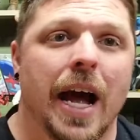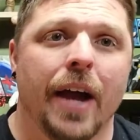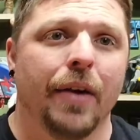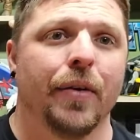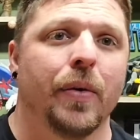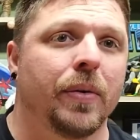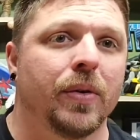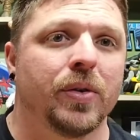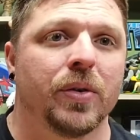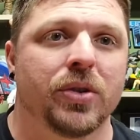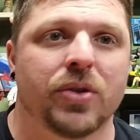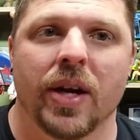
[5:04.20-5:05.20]
I don't know what I'm going to do
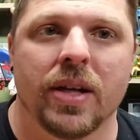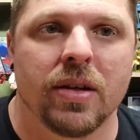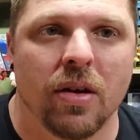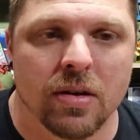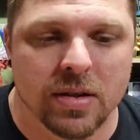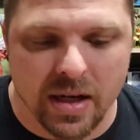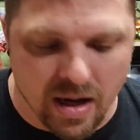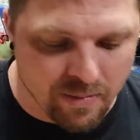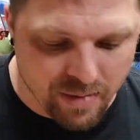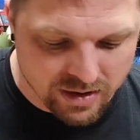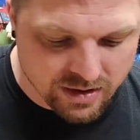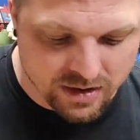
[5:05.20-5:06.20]
with the trading cards. I got a
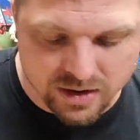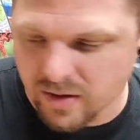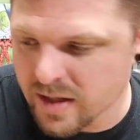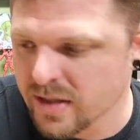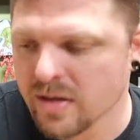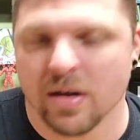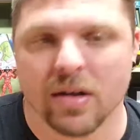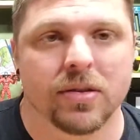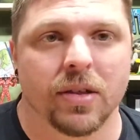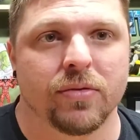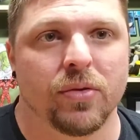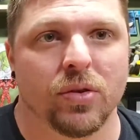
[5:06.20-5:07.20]
bunch of these trading cards,
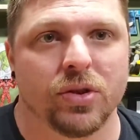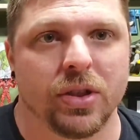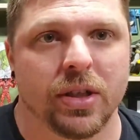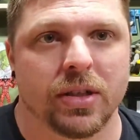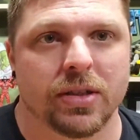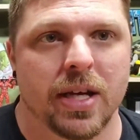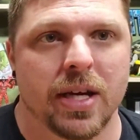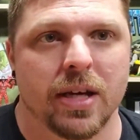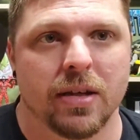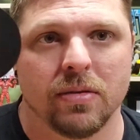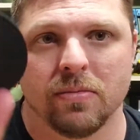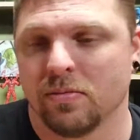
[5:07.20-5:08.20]
and of course you get the
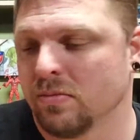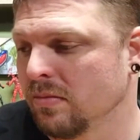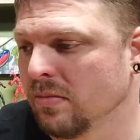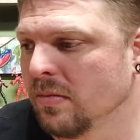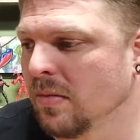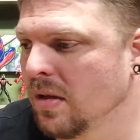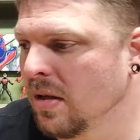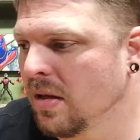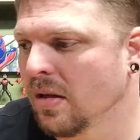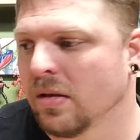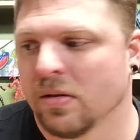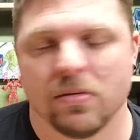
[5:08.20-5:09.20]
stand,
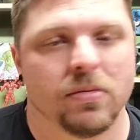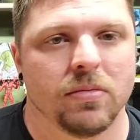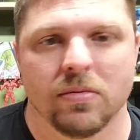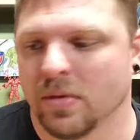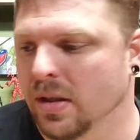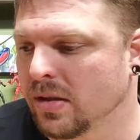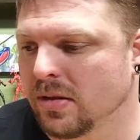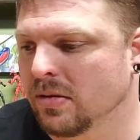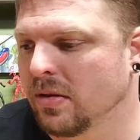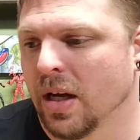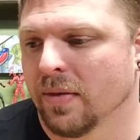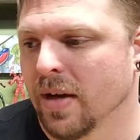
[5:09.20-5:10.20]
which
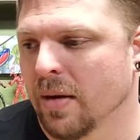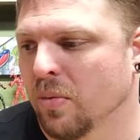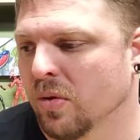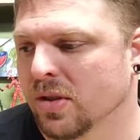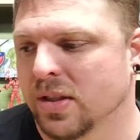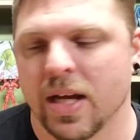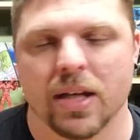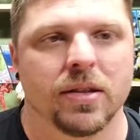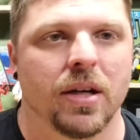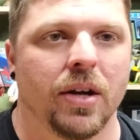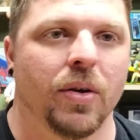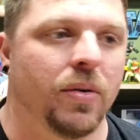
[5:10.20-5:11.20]
I've got more stands
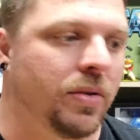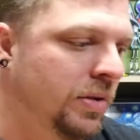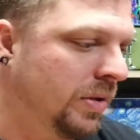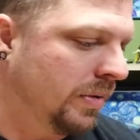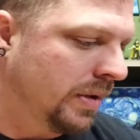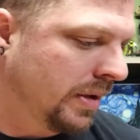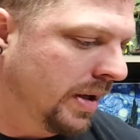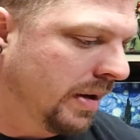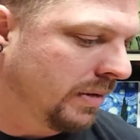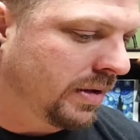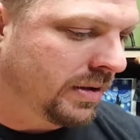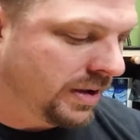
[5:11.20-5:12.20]
than I know what to do with
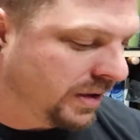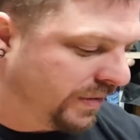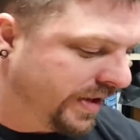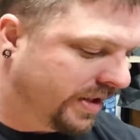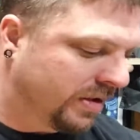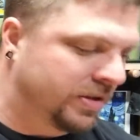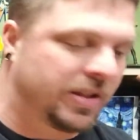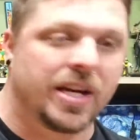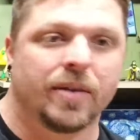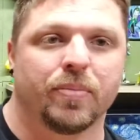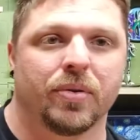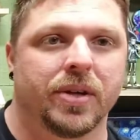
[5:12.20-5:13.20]
now, because these figures
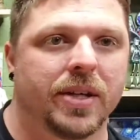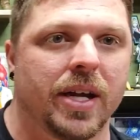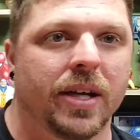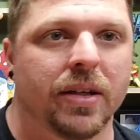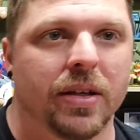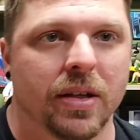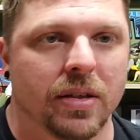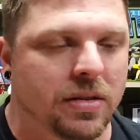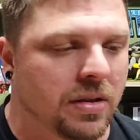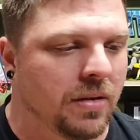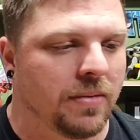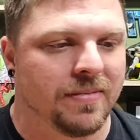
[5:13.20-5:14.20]
stand pretty dang good.
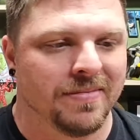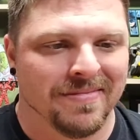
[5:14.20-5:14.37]
So